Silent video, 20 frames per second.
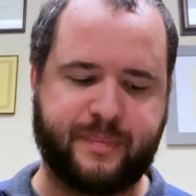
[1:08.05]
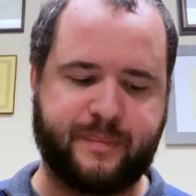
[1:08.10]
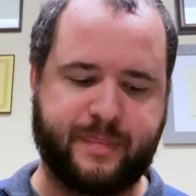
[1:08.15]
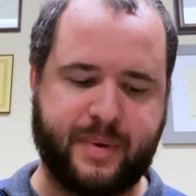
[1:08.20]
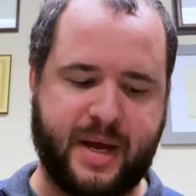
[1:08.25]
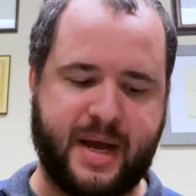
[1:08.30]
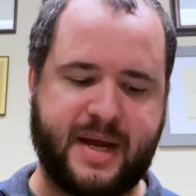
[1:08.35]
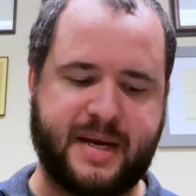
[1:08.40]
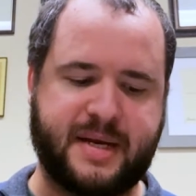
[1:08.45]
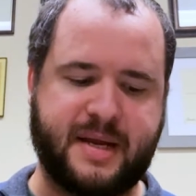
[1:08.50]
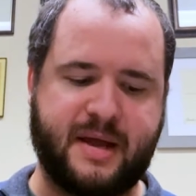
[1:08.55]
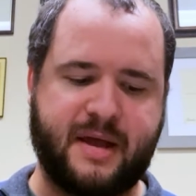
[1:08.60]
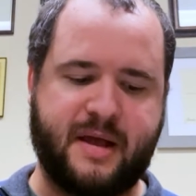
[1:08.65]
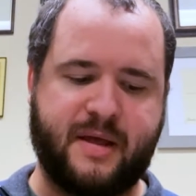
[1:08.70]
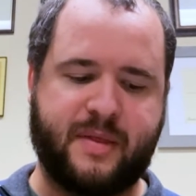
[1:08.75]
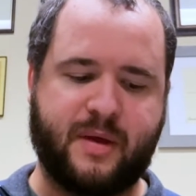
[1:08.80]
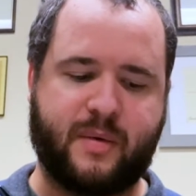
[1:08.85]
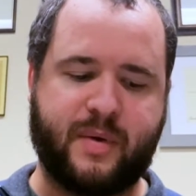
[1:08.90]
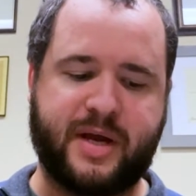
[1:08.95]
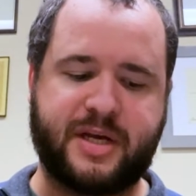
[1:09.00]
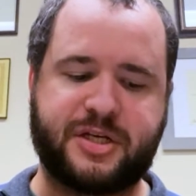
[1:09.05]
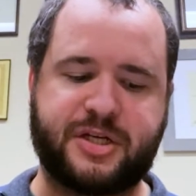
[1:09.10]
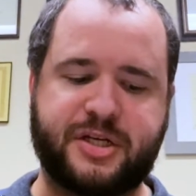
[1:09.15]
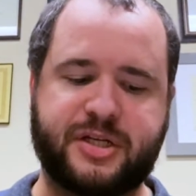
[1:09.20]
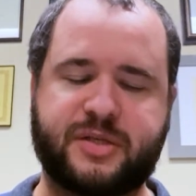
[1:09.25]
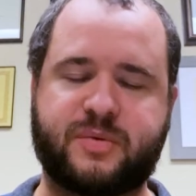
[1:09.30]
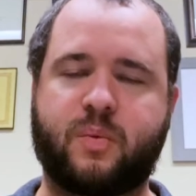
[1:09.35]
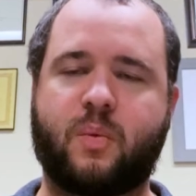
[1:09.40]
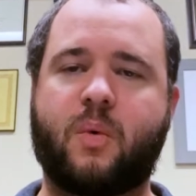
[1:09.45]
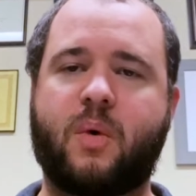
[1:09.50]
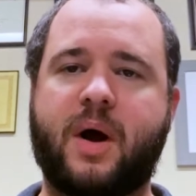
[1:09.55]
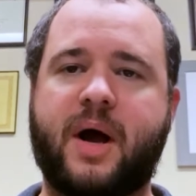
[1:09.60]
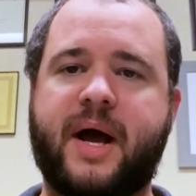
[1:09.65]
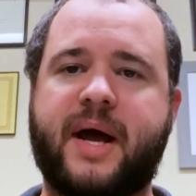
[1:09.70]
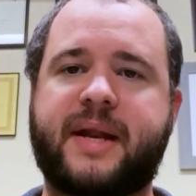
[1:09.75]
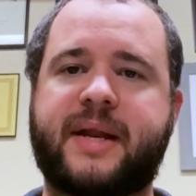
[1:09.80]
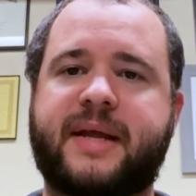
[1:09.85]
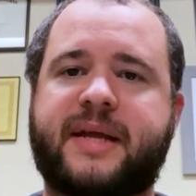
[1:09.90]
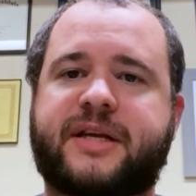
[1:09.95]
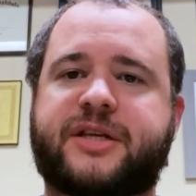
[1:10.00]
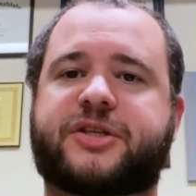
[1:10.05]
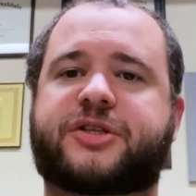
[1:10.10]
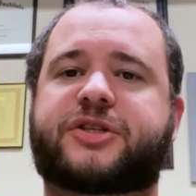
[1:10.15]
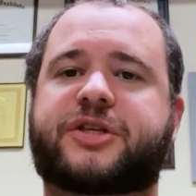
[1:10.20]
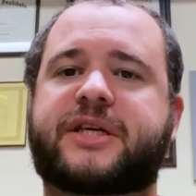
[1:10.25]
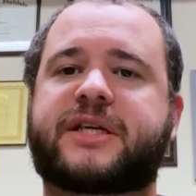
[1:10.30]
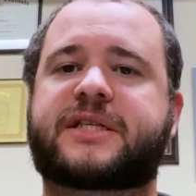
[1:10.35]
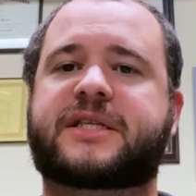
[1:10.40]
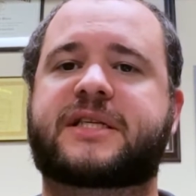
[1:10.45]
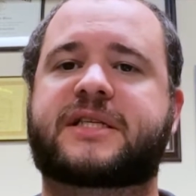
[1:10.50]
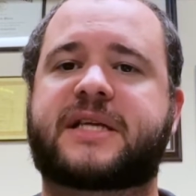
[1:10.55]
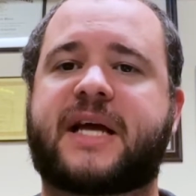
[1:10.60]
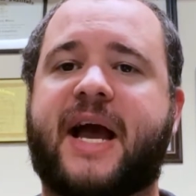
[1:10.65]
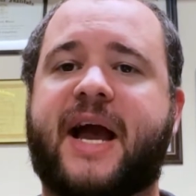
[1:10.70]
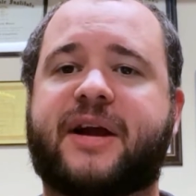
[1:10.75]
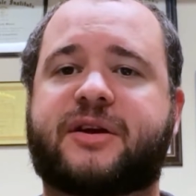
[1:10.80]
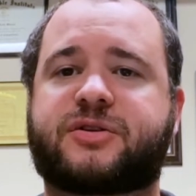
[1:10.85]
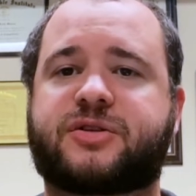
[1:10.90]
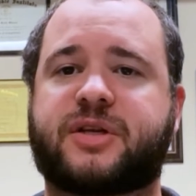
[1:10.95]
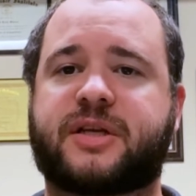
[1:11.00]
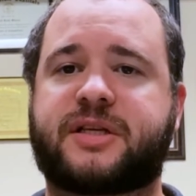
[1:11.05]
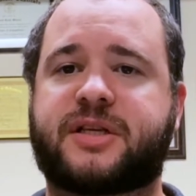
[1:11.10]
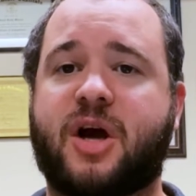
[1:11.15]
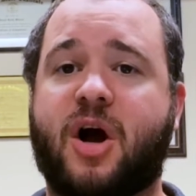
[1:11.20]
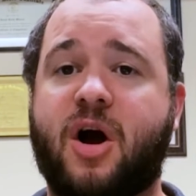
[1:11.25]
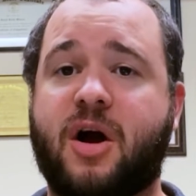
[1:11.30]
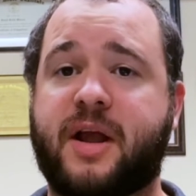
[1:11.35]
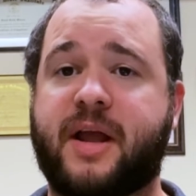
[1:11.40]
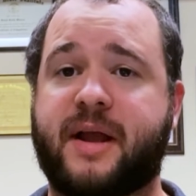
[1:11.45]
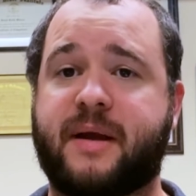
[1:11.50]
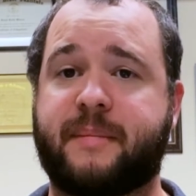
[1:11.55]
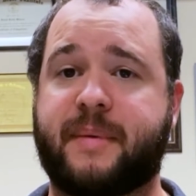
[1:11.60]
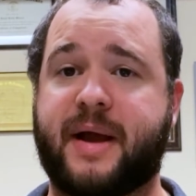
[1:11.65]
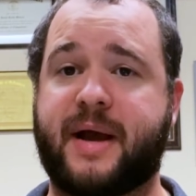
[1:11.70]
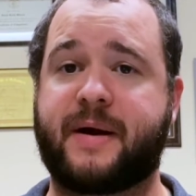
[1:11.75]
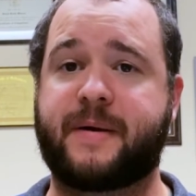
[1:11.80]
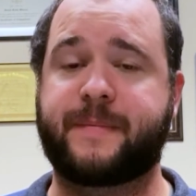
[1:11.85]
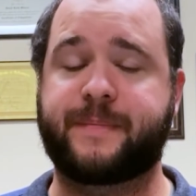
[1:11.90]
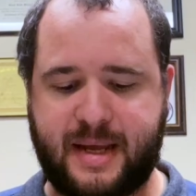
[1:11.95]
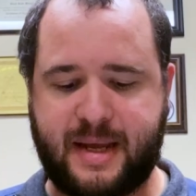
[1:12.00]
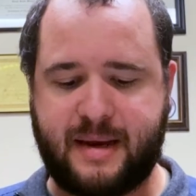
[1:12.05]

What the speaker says: But the question is, what is Jesus actually talking about?